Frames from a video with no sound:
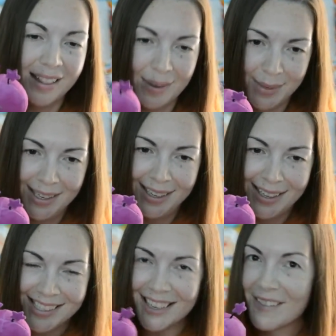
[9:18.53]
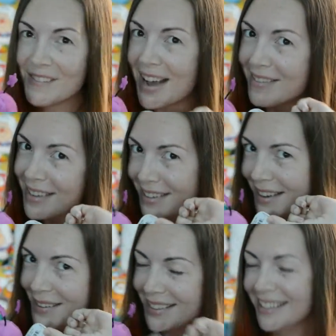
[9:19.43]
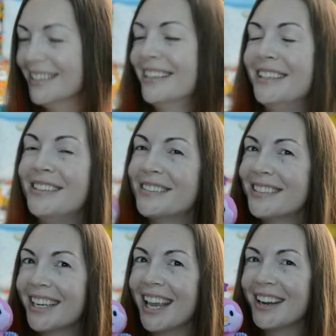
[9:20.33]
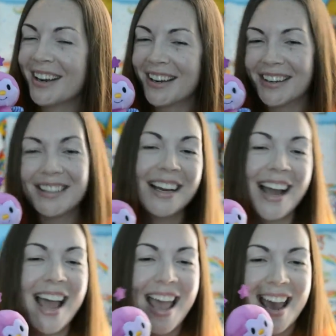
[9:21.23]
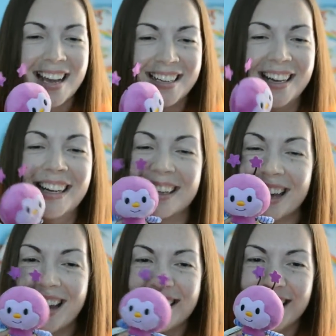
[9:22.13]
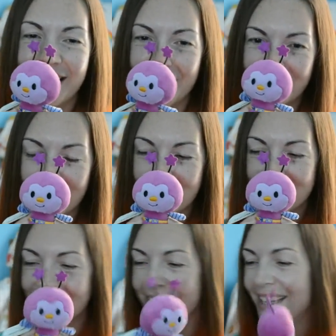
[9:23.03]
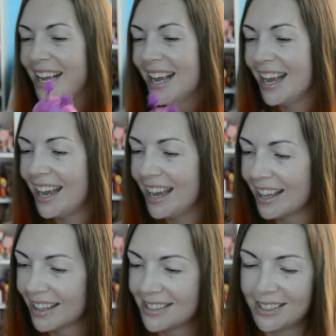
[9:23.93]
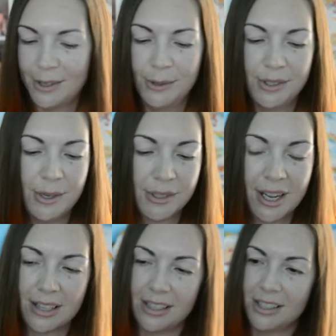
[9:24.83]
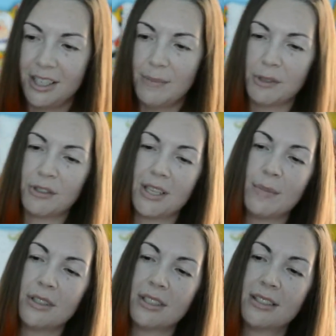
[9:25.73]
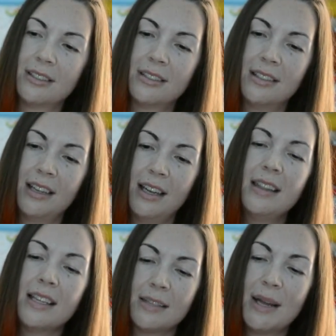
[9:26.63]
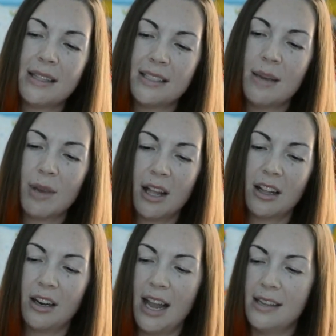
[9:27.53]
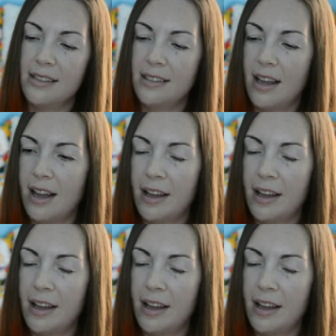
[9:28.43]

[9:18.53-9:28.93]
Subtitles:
Limited edition, 500 only. You should get her. And again, adorable. And let's see whose nose color she most resembles. I think it's about the same color as